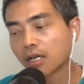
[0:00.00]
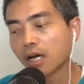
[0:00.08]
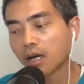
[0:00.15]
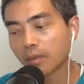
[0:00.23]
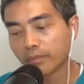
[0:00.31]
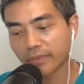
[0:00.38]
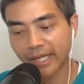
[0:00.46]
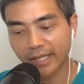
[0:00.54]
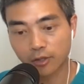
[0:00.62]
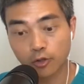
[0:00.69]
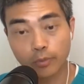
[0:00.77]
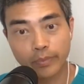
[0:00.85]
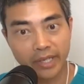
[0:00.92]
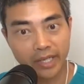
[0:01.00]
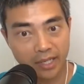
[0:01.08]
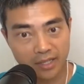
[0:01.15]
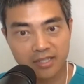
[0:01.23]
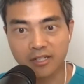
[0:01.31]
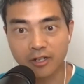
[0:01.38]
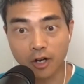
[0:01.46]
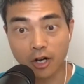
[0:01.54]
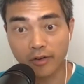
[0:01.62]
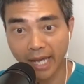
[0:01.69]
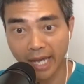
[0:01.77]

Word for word: um, like lupus and RA